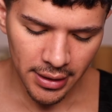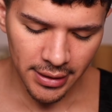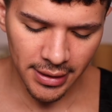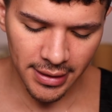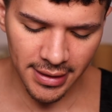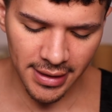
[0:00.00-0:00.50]

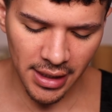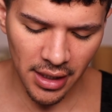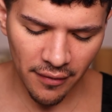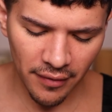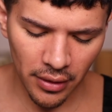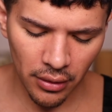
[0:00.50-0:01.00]
to see
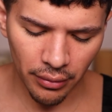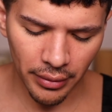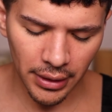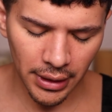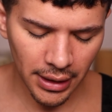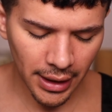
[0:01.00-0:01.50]
if it'll
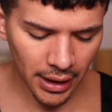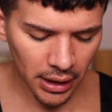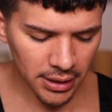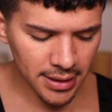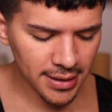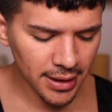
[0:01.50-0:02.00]
really like
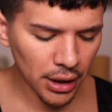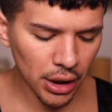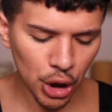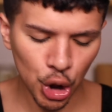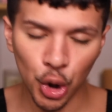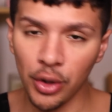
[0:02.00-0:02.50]

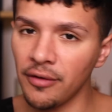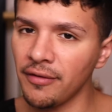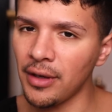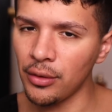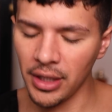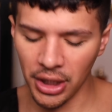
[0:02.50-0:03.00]
secure the
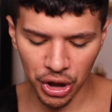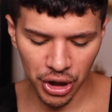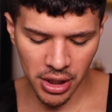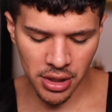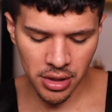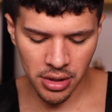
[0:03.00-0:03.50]

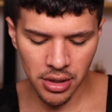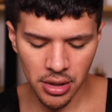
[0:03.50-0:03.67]
foundation.